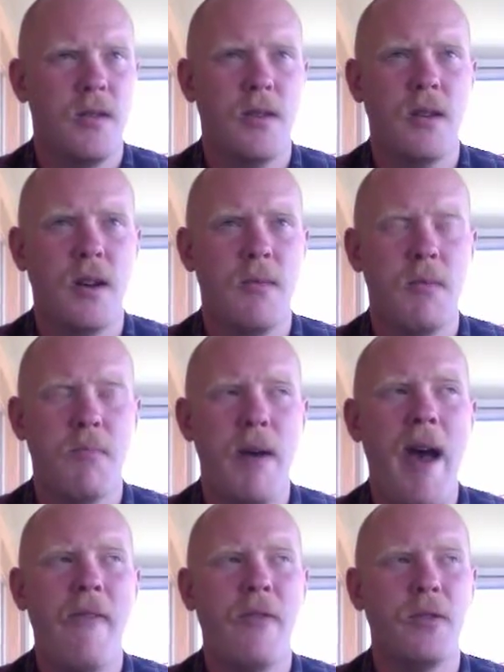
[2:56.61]
going to be
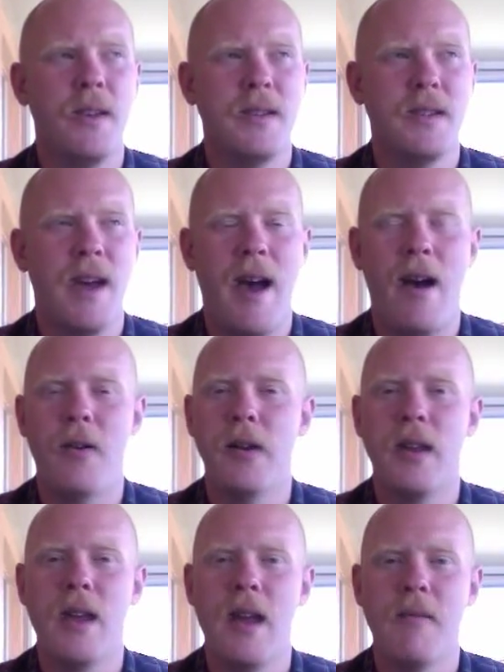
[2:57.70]
baffled as to how
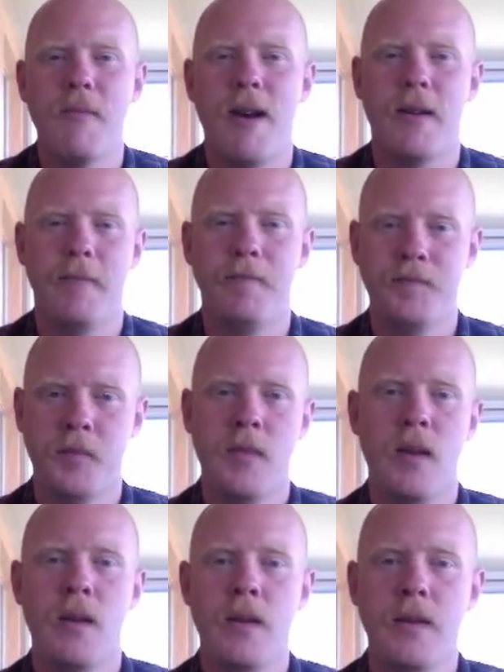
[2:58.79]
it came out of
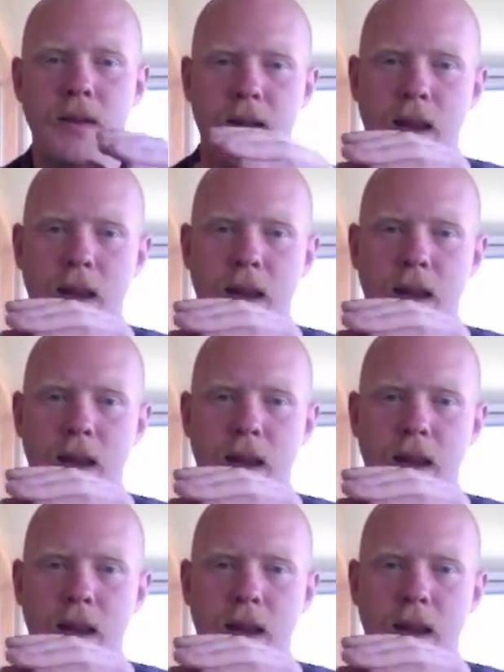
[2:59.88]
this